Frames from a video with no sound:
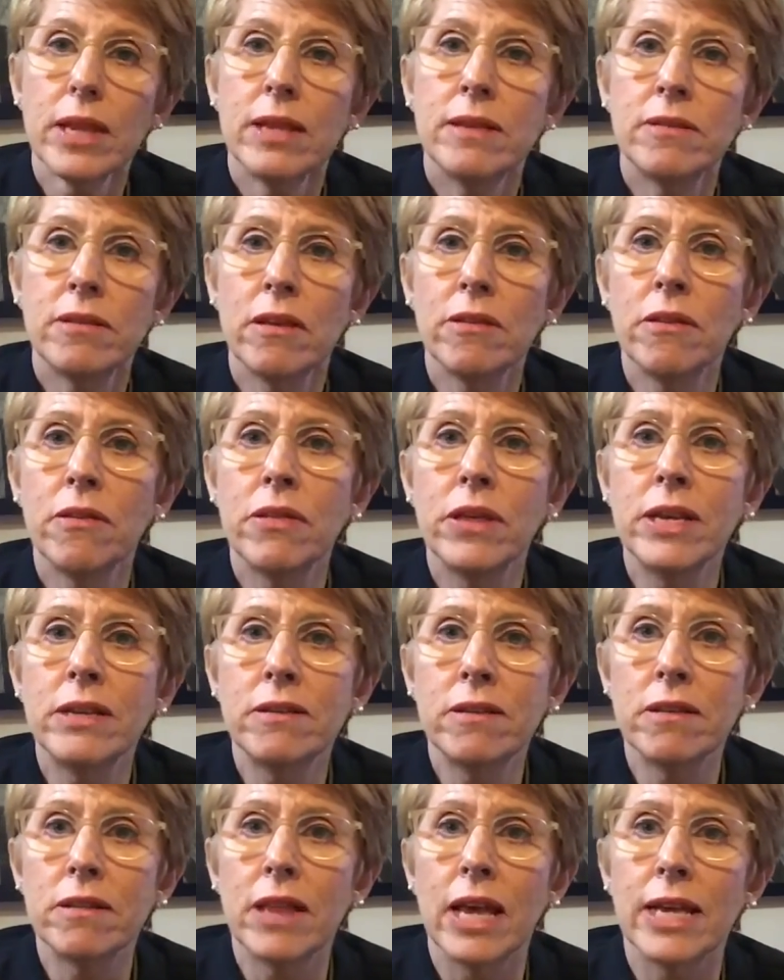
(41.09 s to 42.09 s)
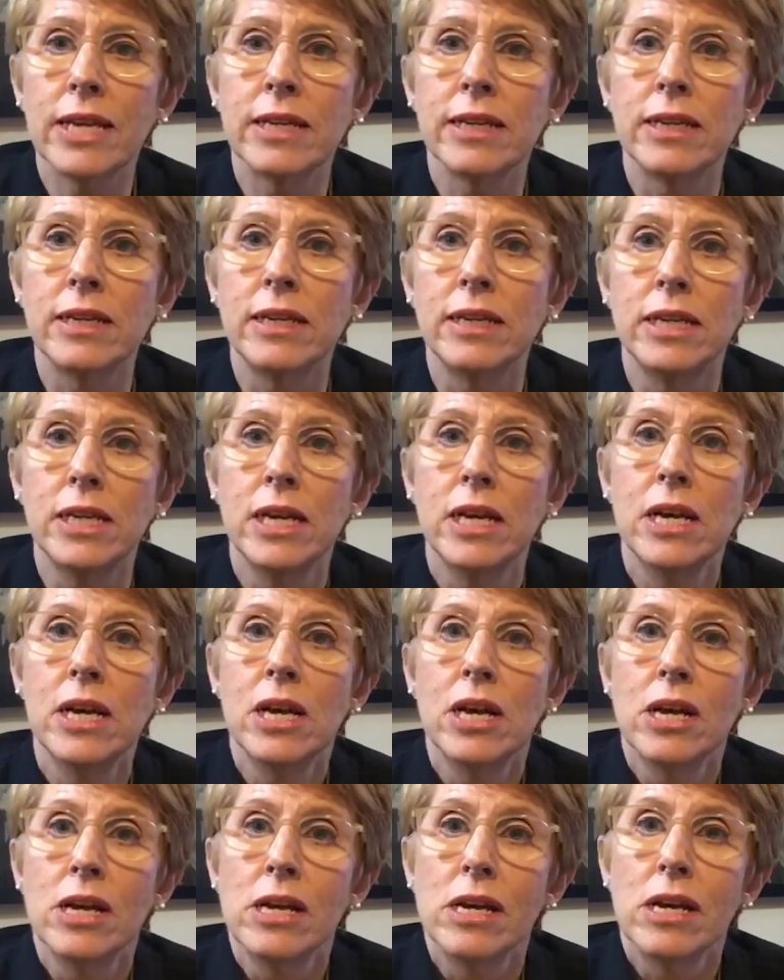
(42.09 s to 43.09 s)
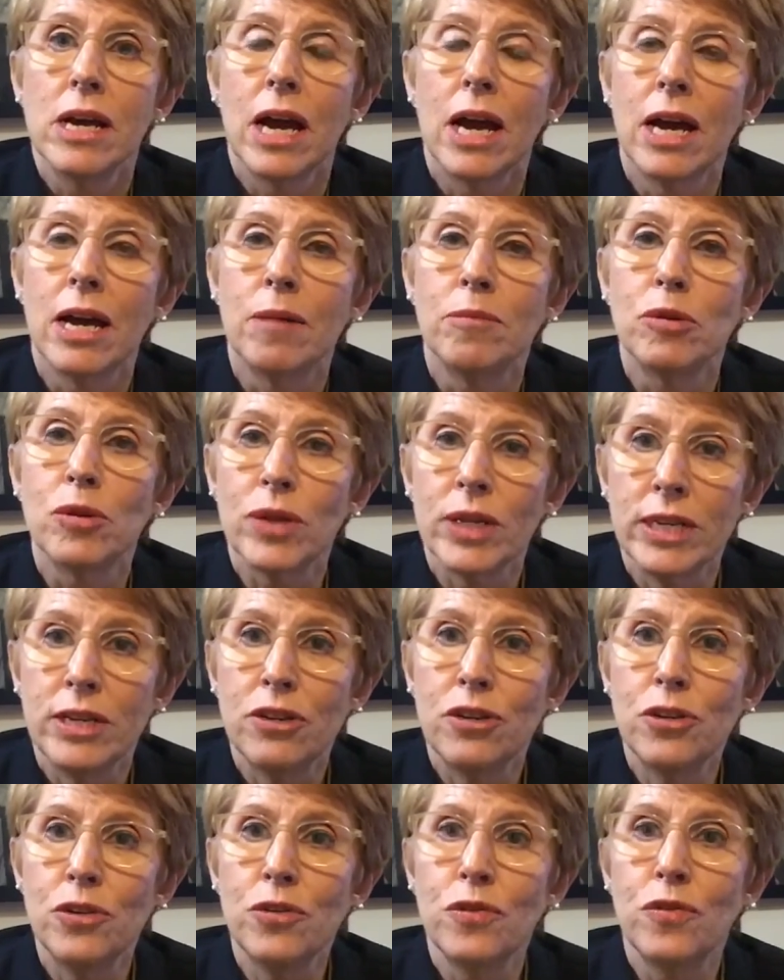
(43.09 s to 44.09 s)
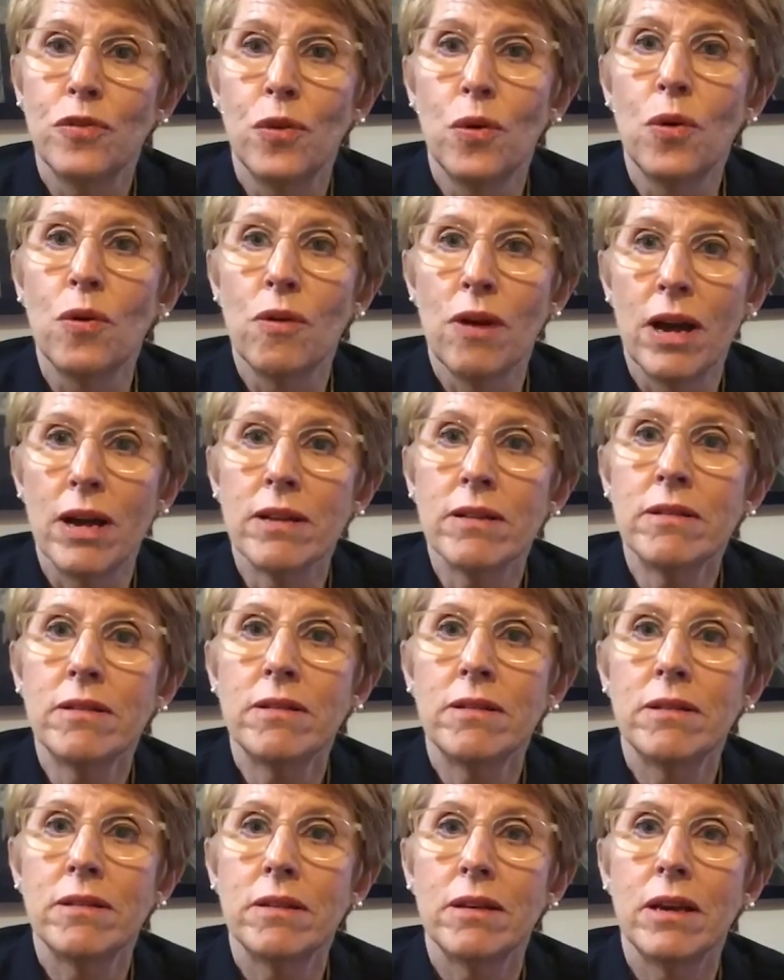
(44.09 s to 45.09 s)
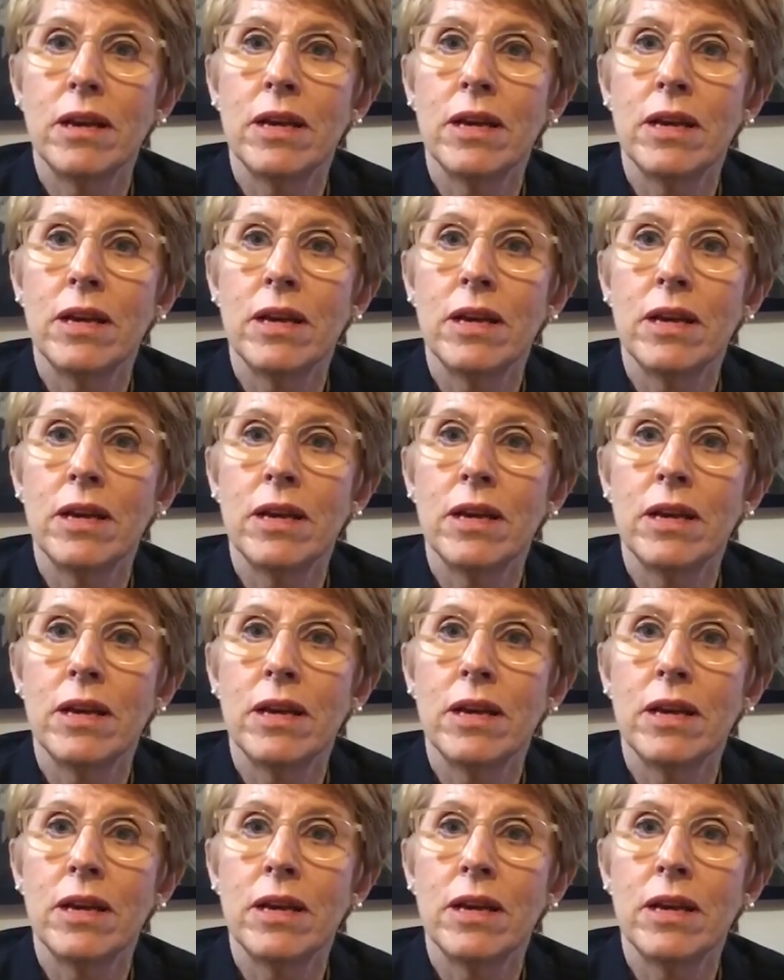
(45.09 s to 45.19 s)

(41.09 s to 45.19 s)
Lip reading: So the things that they can look into for us